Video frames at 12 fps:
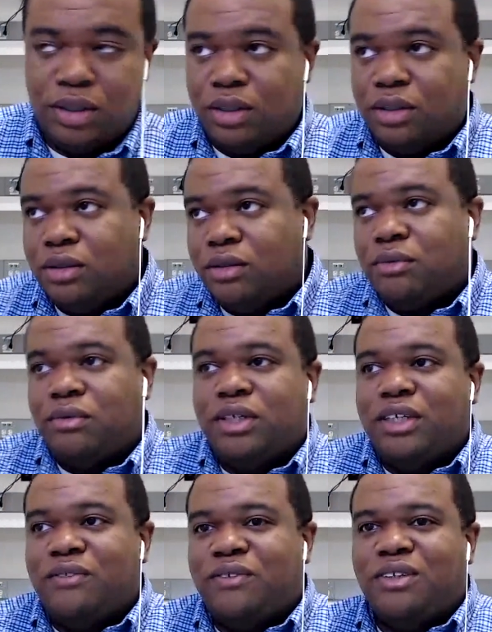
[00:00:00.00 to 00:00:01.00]
All right,
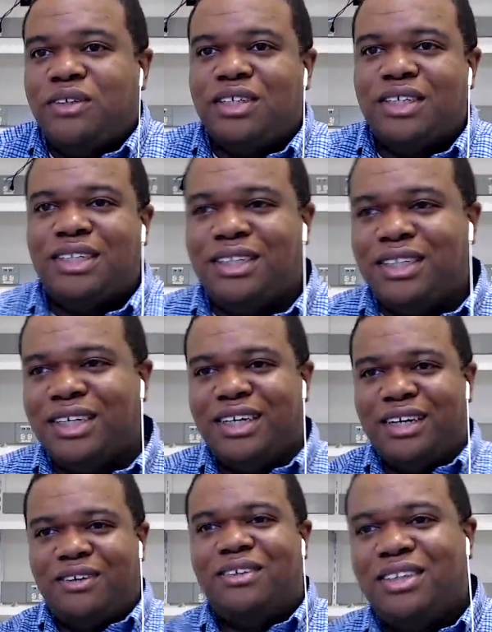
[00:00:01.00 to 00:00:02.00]
feels good today.
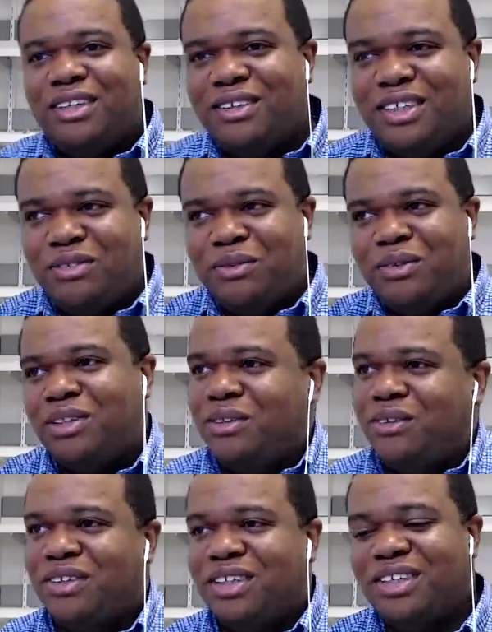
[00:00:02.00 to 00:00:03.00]
How's everyone
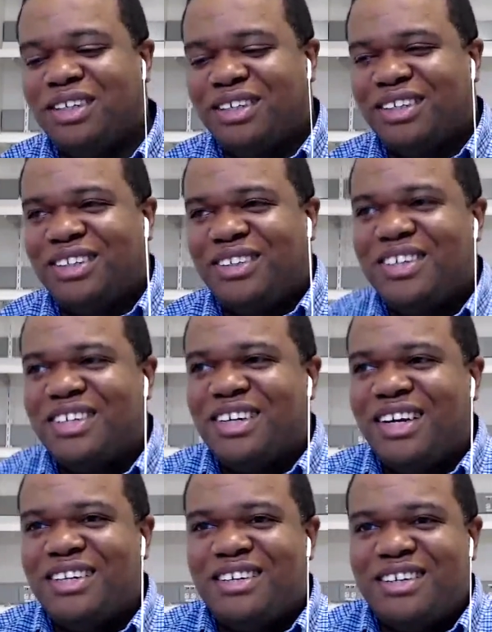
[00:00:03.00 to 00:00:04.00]
doing? It was a
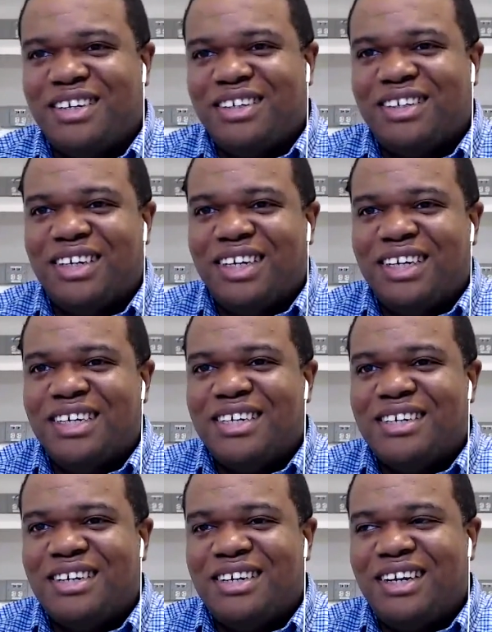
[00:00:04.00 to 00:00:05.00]
nice
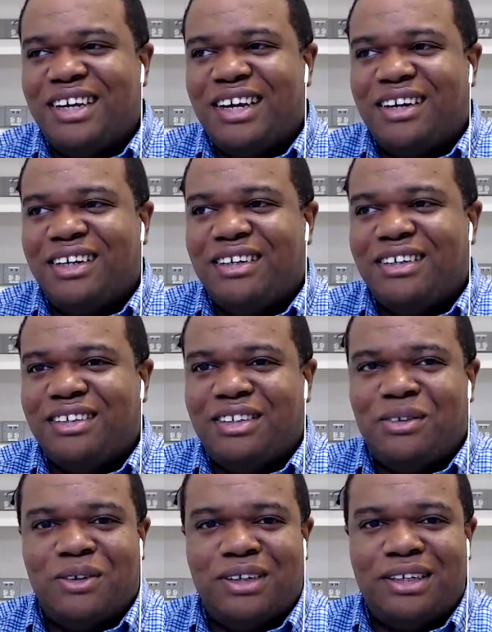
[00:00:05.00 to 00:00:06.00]
sunny day out here in the
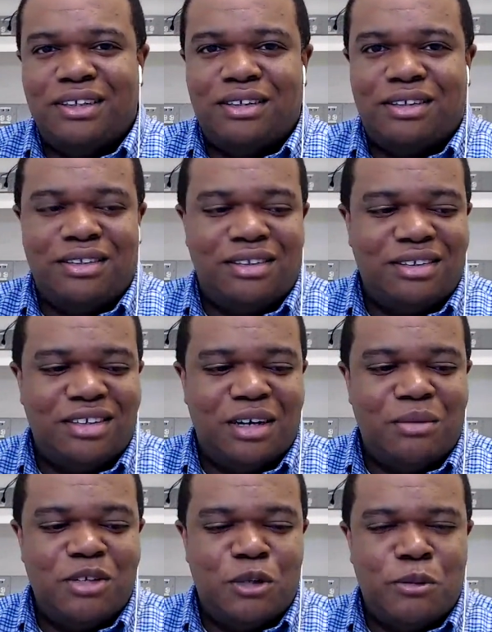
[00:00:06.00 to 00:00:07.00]
Northeast.
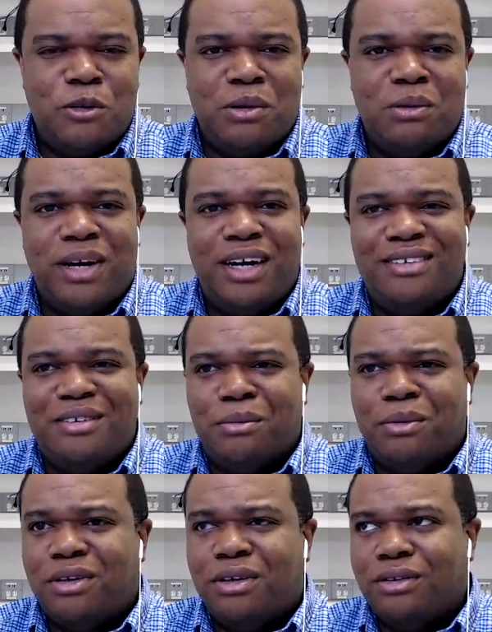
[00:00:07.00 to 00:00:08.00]
It's supposed to be raining
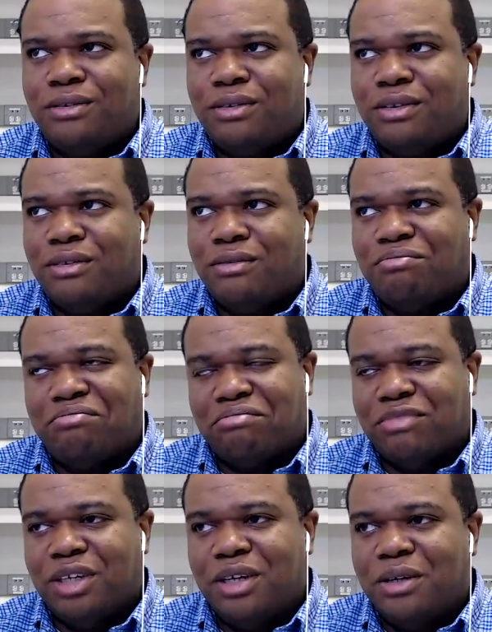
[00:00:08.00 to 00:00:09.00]
tomorrow, so
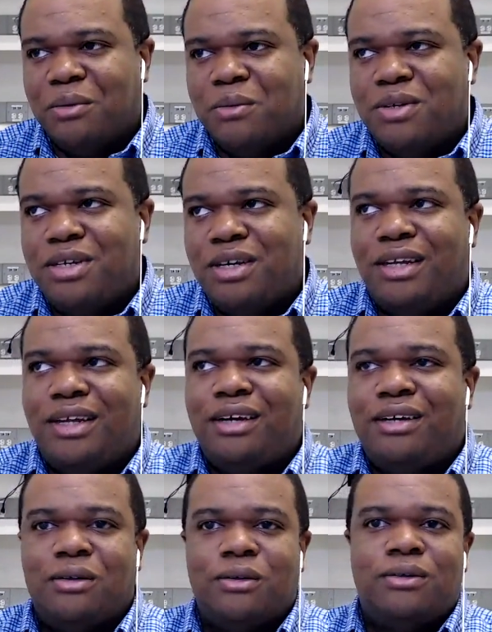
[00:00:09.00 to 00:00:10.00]
we'll see how that
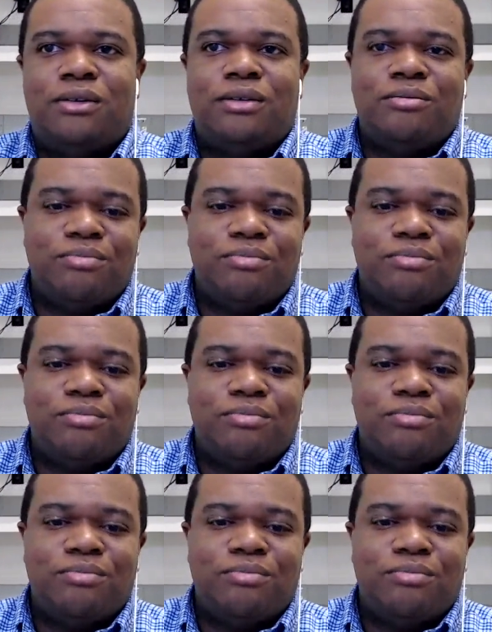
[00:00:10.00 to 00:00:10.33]
goes.